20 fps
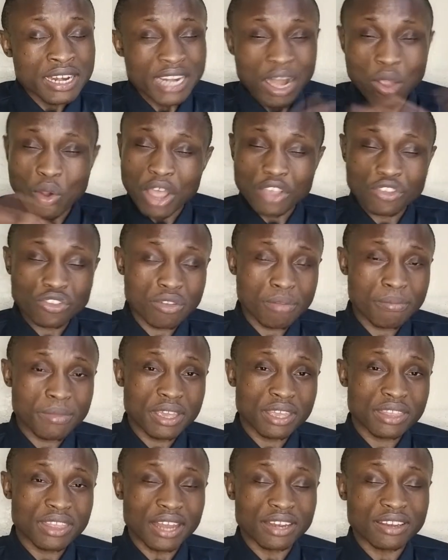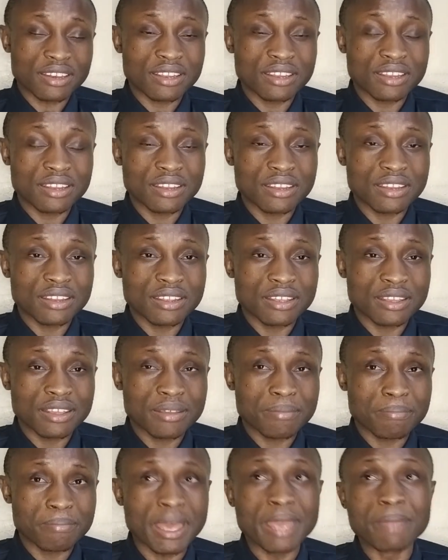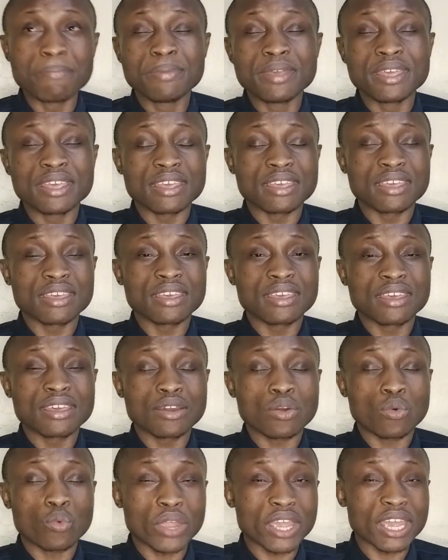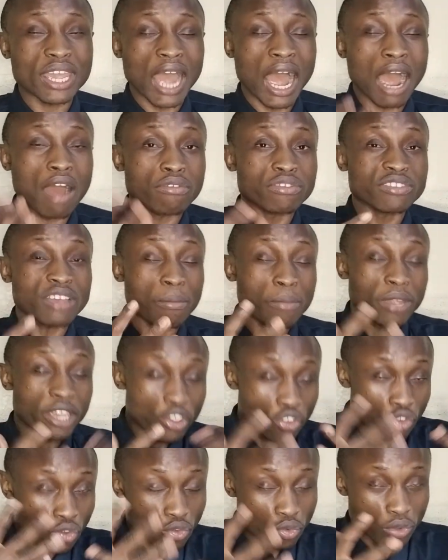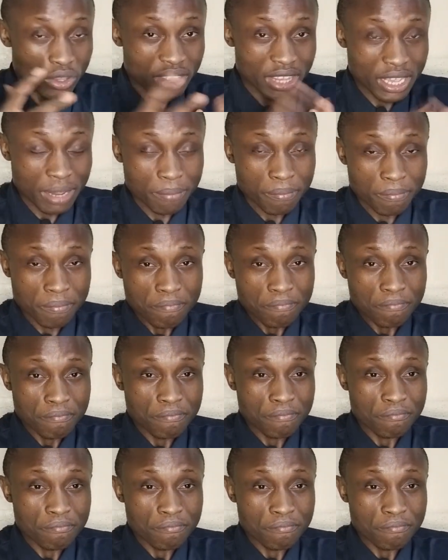Now, assuming that maybe we have some issues with them.